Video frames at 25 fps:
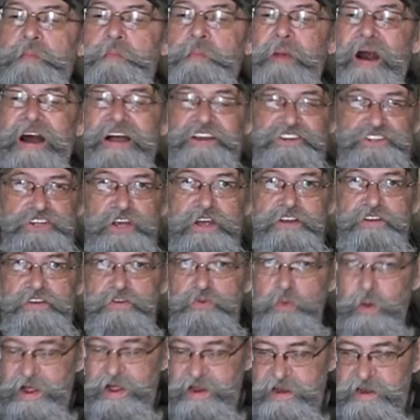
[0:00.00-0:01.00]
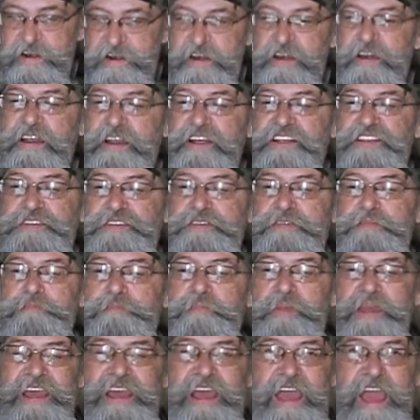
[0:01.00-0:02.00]
Basha Dweller, it's
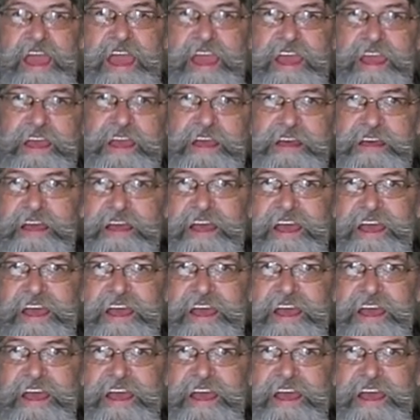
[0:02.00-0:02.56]
Basha